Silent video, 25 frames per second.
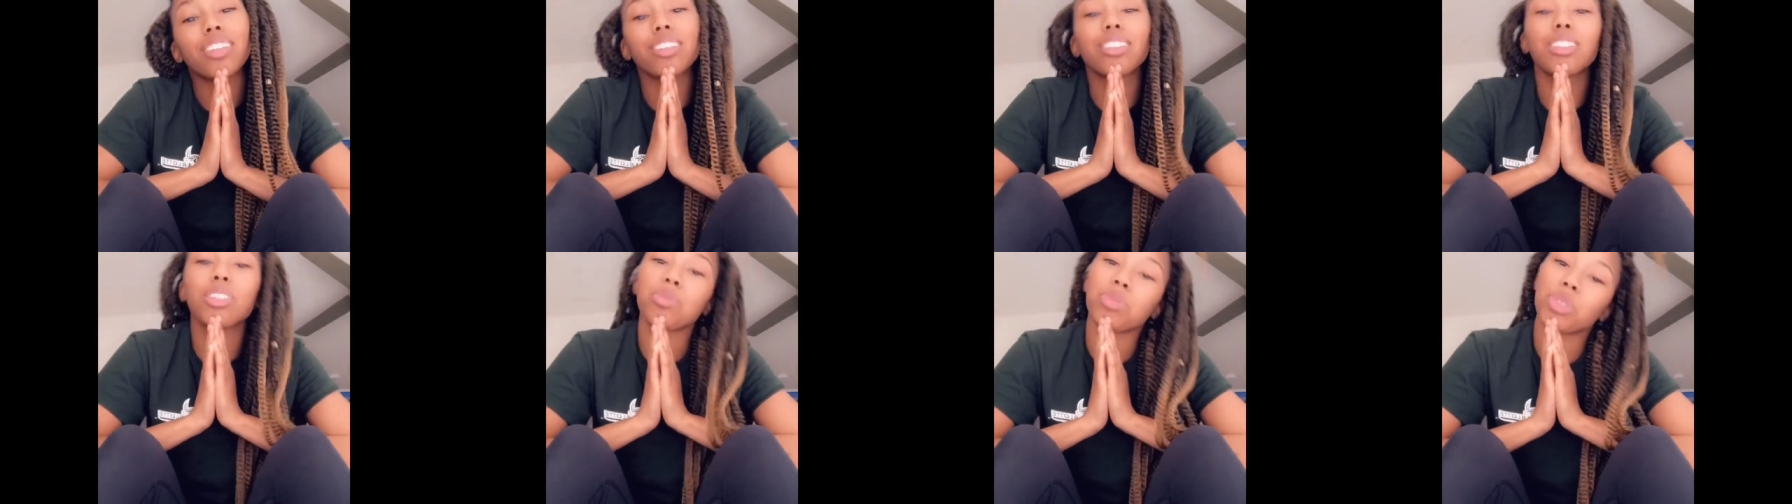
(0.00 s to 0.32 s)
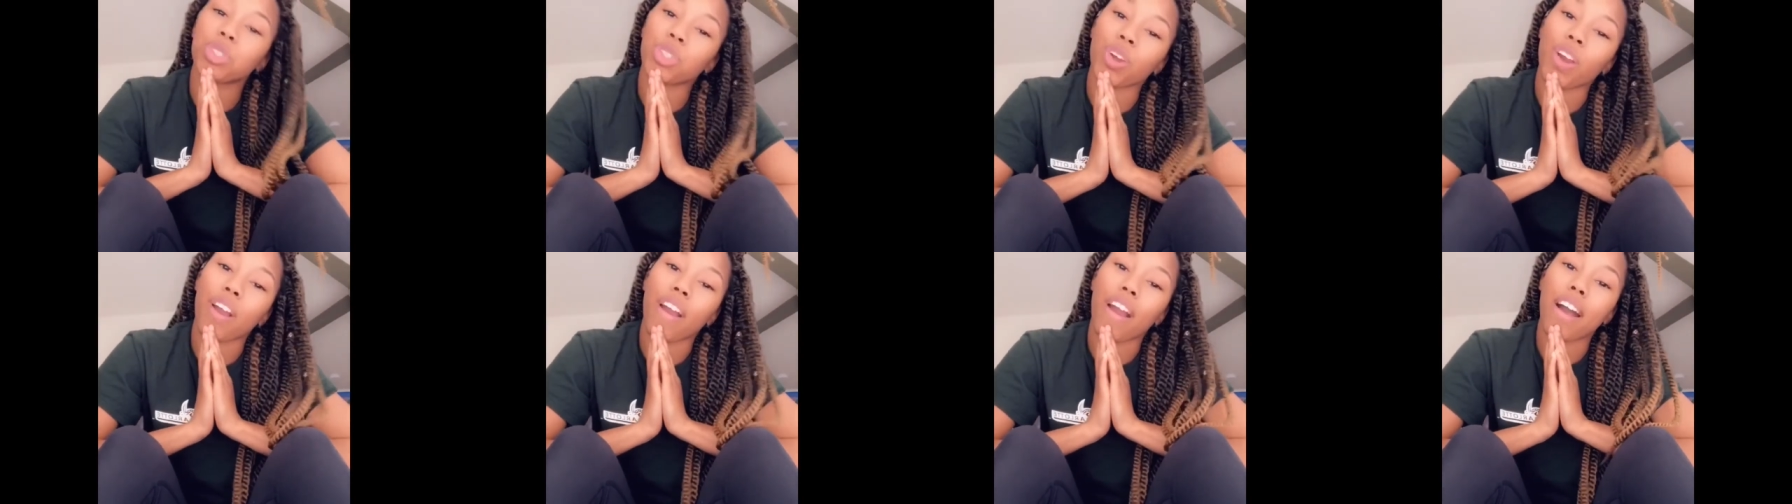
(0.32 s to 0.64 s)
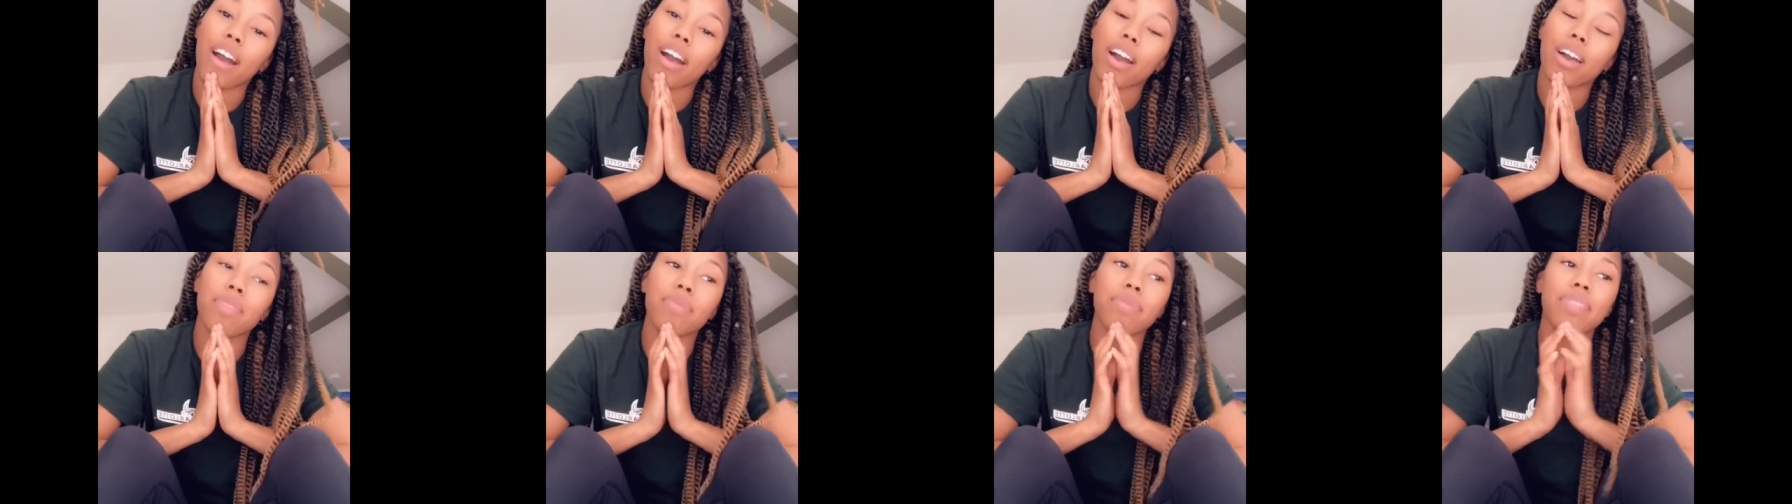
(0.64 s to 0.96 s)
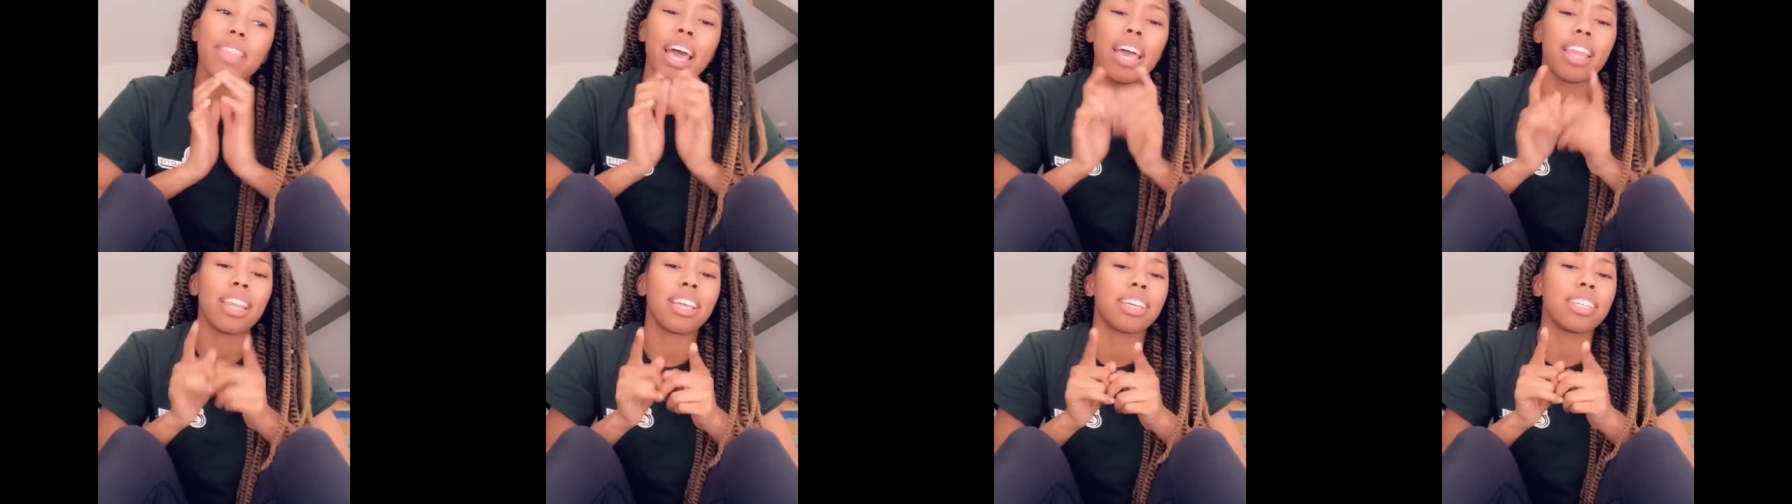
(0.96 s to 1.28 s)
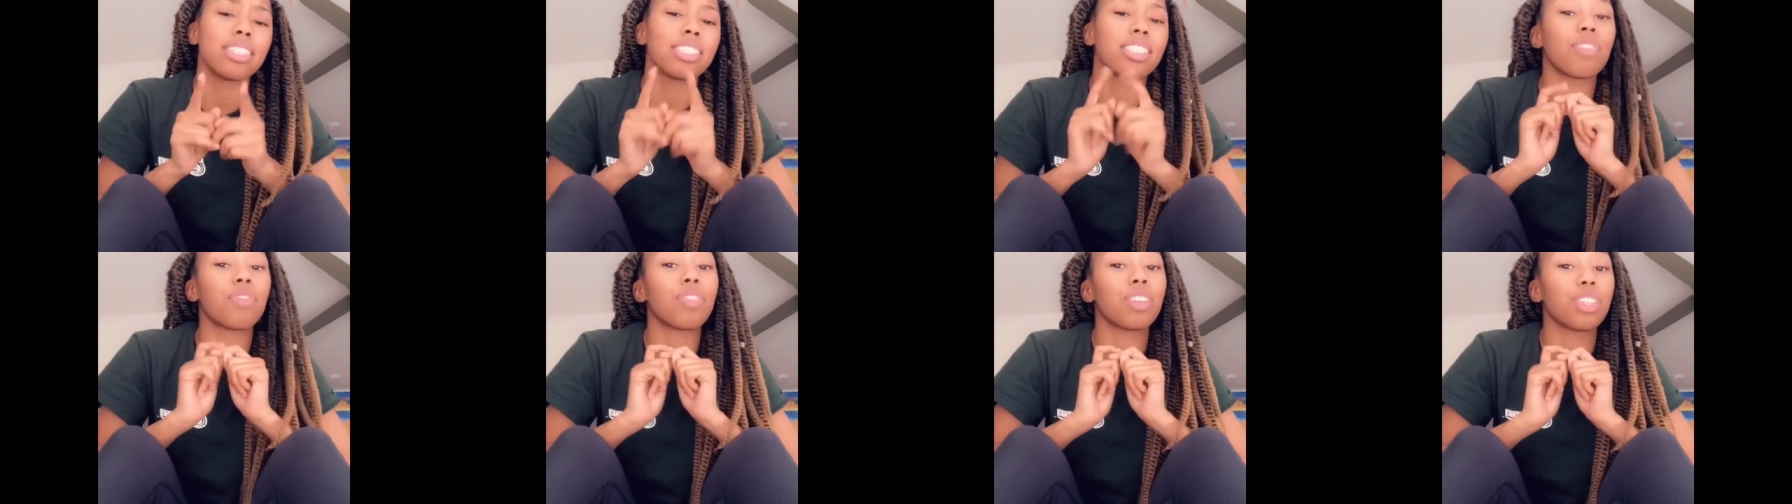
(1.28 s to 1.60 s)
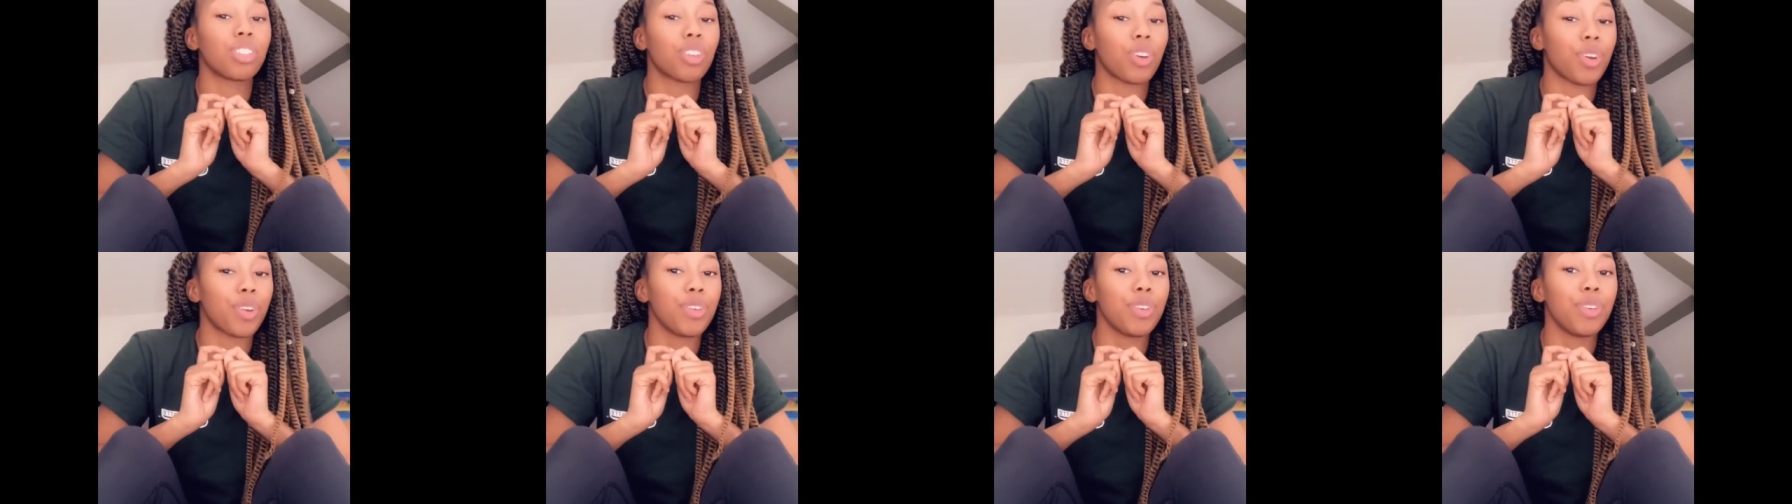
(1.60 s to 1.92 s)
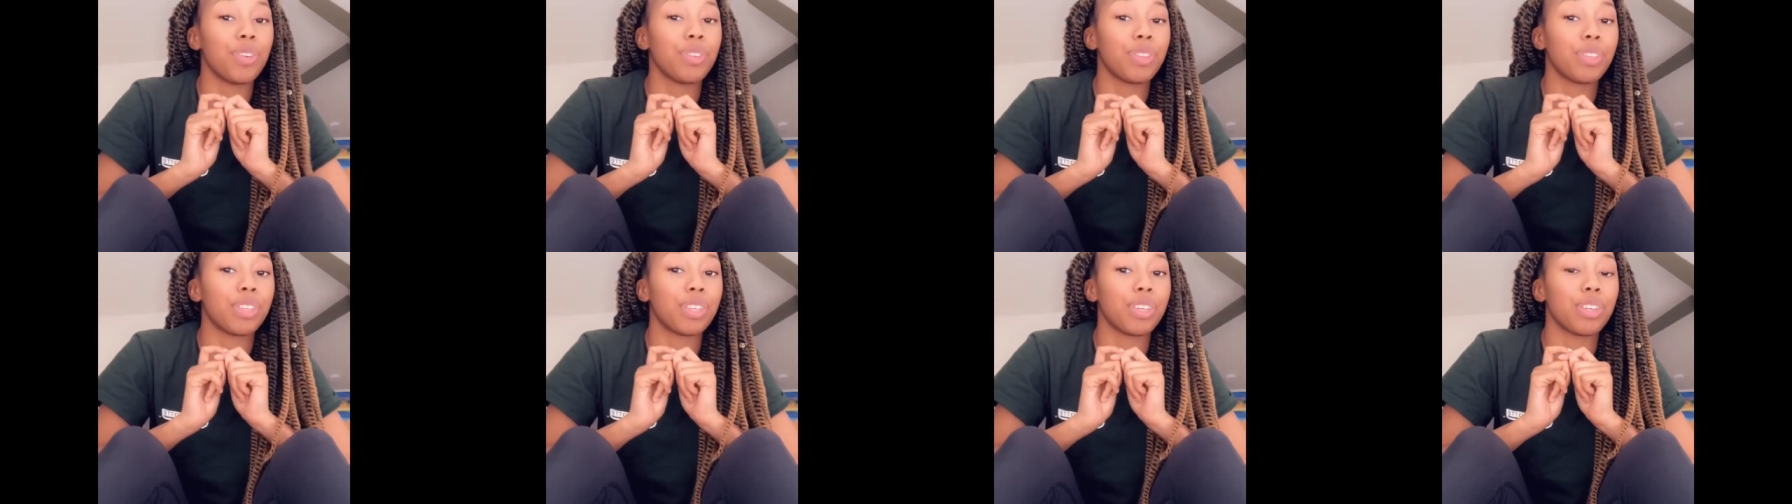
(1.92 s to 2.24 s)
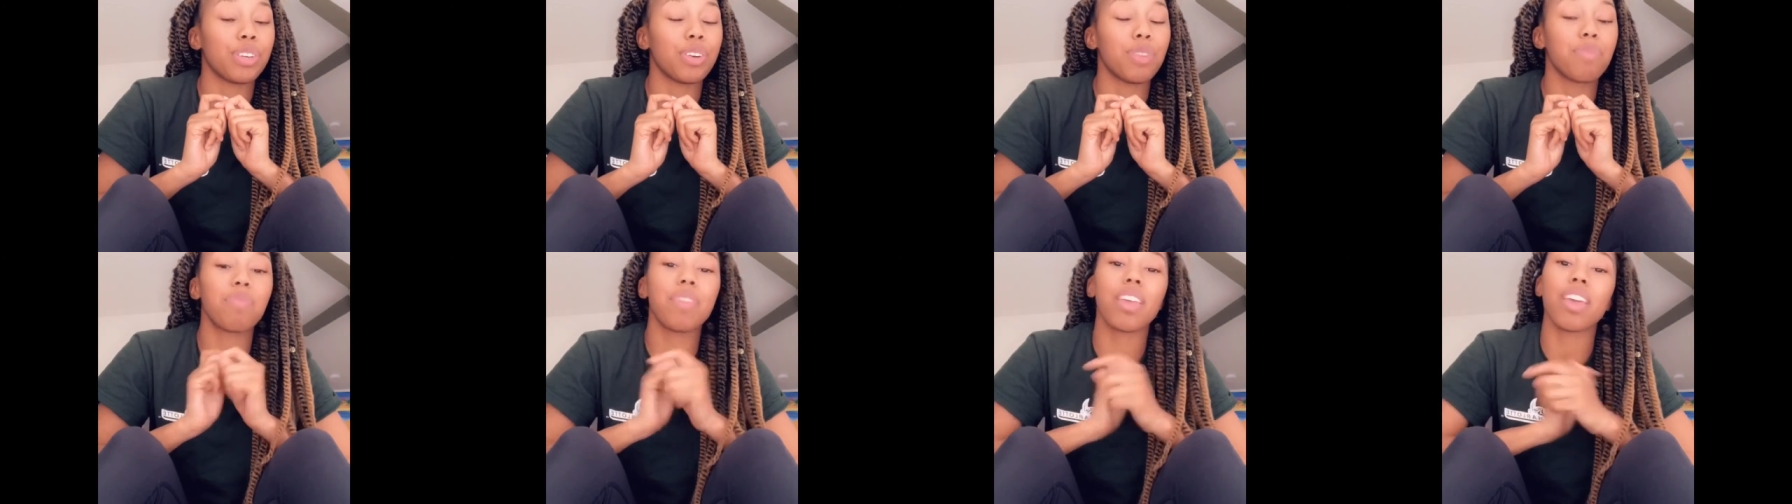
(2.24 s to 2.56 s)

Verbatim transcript: subscribe, that is if it's on YouTube,